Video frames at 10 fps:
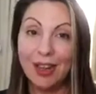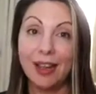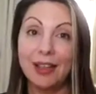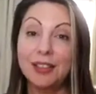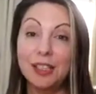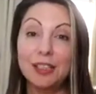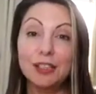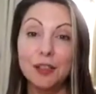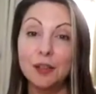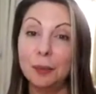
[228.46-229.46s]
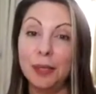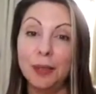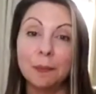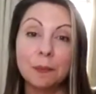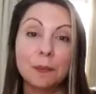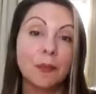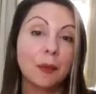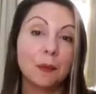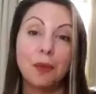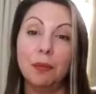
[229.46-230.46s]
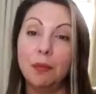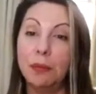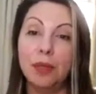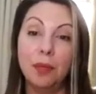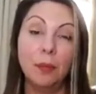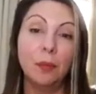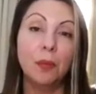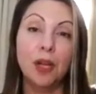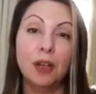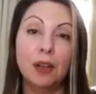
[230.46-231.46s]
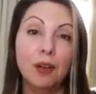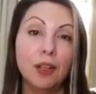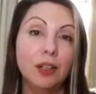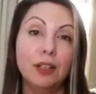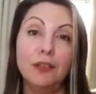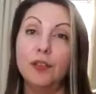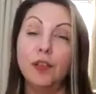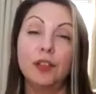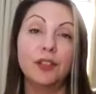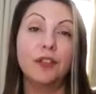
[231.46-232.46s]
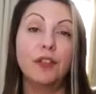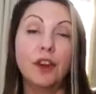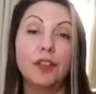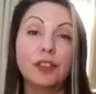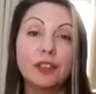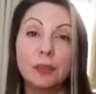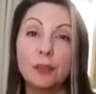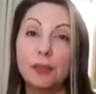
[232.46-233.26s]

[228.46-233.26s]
and it is going to be probably one, if not the first,